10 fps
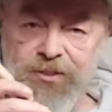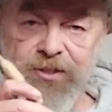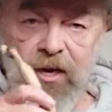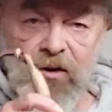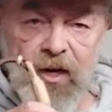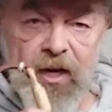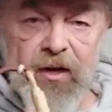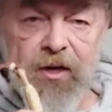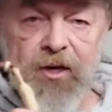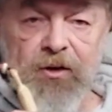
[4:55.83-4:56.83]
So in
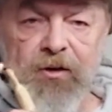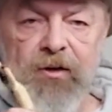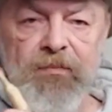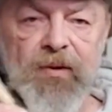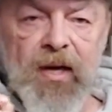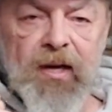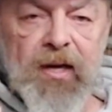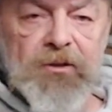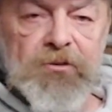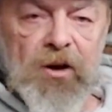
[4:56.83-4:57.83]
here, I
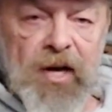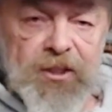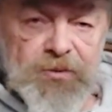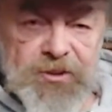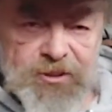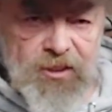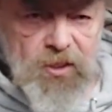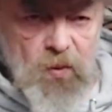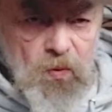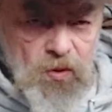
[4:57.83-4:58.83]
got a rawhide twisted
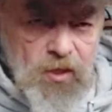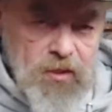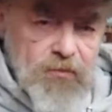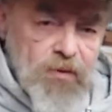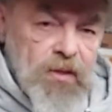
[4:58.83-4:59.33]
core